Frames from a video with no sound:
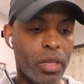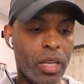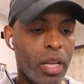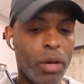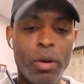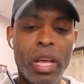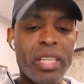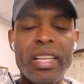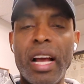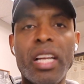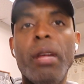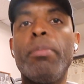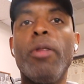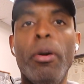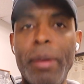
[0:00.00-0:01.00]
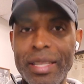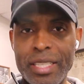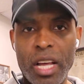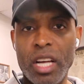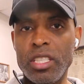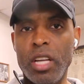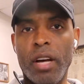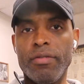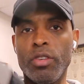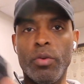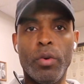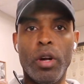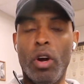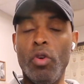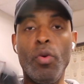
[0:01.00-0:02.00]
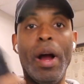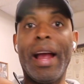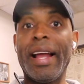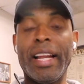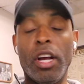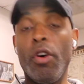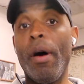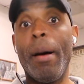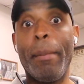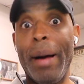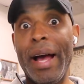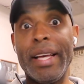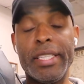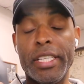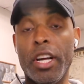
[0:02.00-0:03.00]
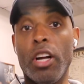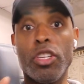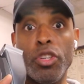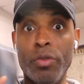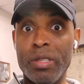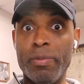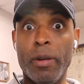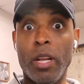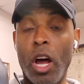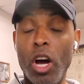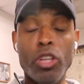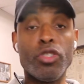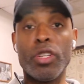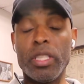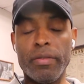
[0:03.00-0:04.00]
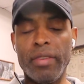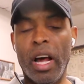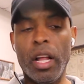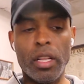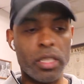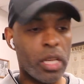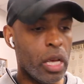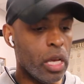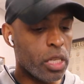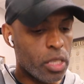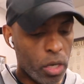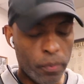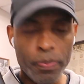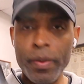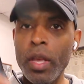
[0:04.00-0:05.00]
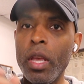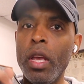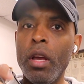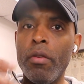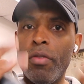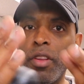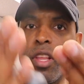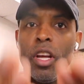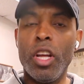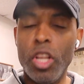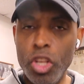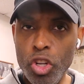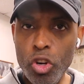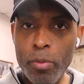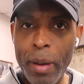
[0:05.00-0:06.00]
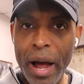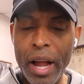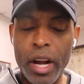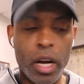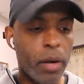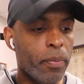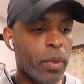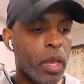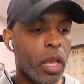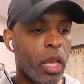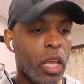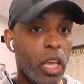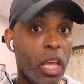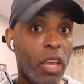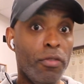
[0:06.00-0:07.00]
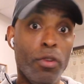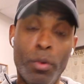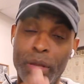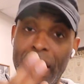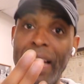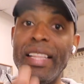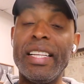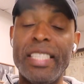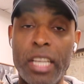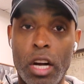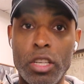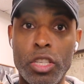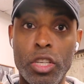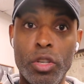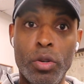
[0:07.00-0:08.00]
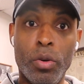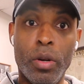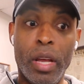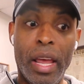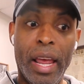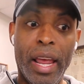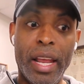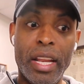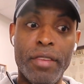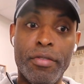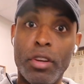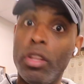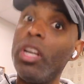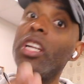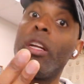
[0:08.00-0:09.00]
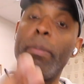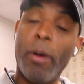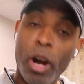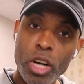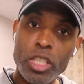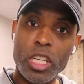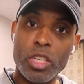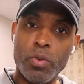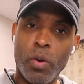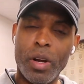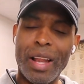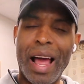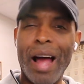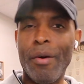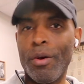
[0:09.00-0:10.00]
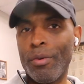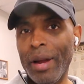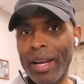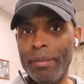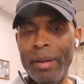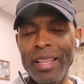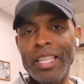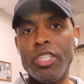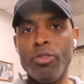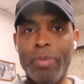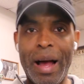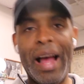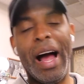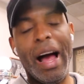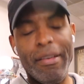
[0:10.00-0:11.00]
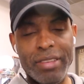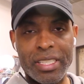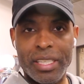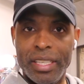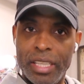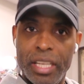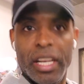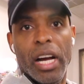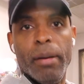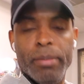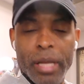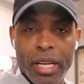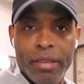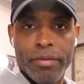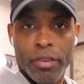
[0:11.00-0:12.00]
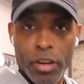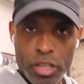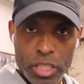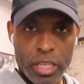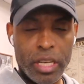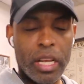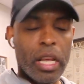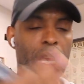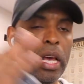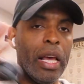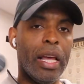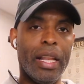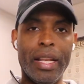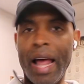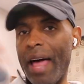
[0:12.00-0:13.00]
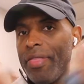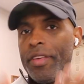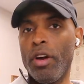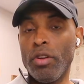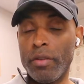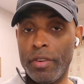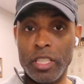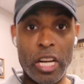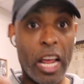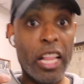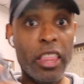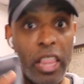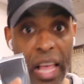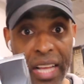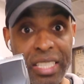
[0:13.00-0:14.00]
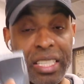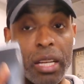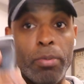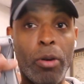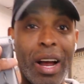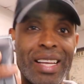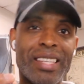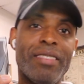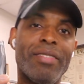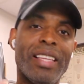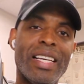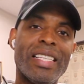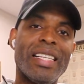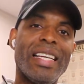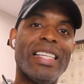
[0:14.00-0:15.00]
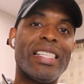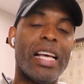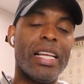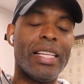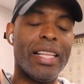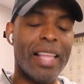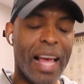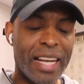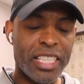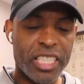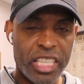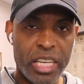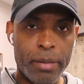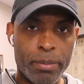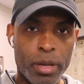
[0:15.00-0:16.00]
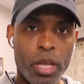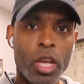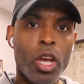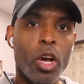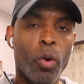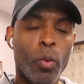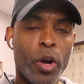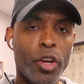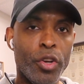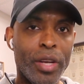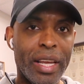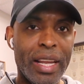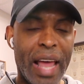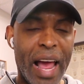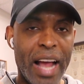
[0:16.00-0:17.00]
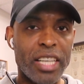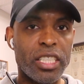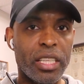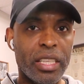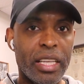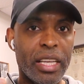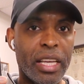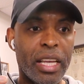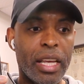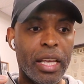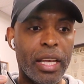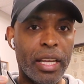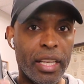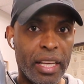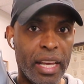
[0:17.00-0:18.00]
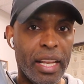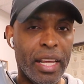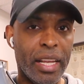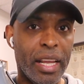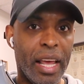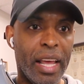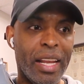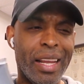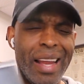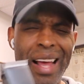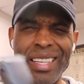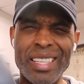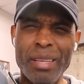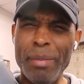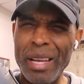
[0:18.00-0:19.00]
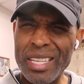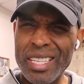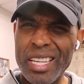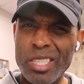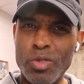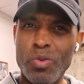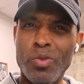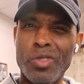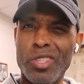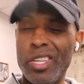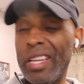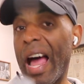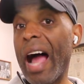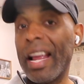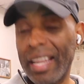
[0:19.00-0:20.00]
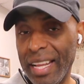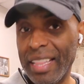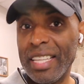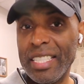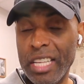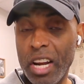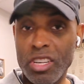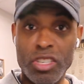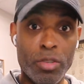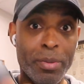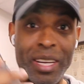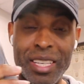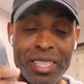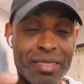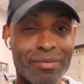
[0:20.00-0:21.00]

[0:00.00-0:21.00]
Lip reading: it's not gonna blow my socks off to where, oh, I gotta go out and buy a ZR2 and spend hundreds of dollars. So for the new buyer, if you would like the ZR2 and if you're looking to purchase one, I would recommend that you buy obviously the updated version, not the older version, unless the price of this is that cheap where you can actually get it and it actually makes sense to not get the ZR2 because